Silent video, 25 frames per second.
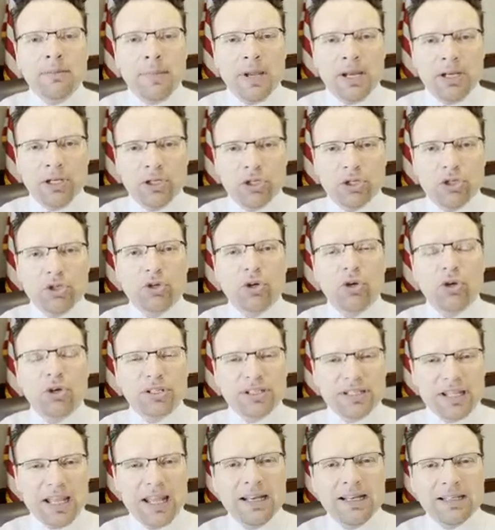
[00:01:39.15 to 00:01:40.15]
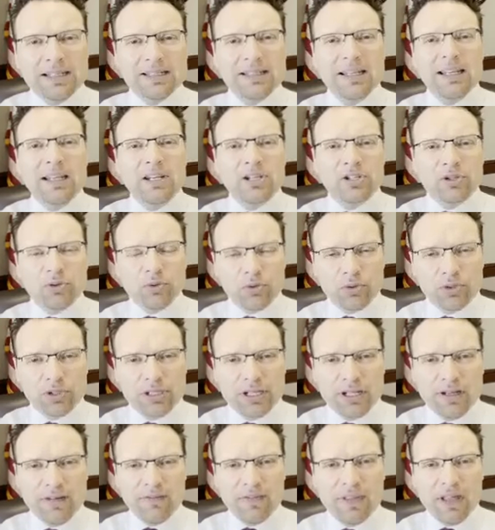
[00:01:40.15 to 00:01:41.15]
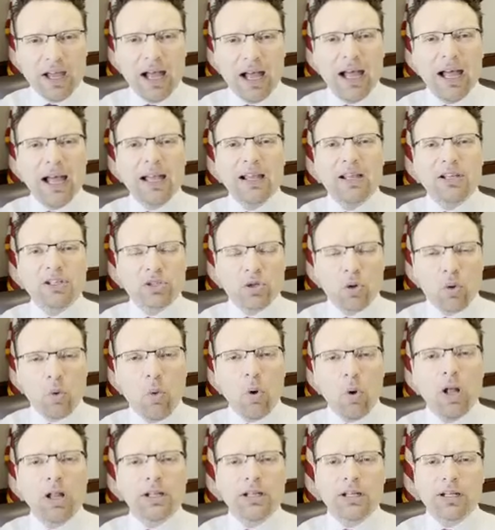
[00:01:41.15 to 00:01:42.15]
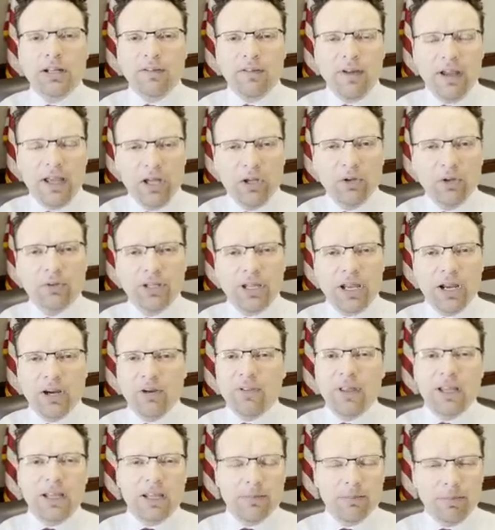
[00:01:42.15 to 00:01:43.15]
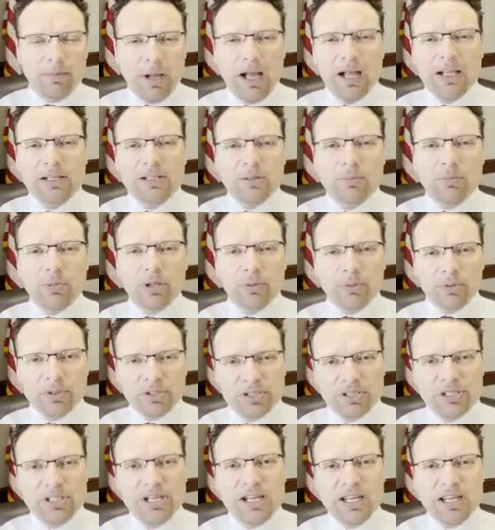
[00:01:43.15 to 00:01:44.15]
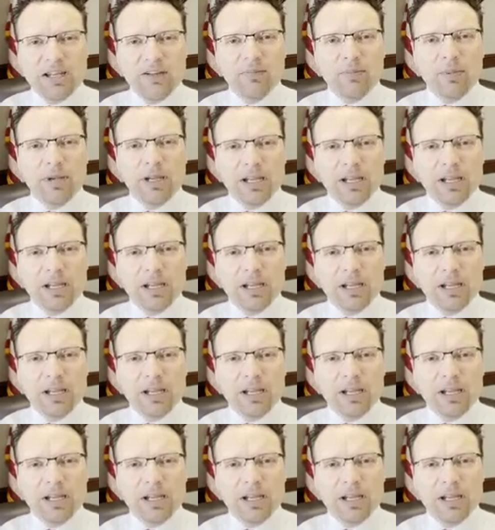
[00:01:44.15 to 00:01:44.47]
ensure Tennesseans receive the highest quality of healthcare they can possibly receive,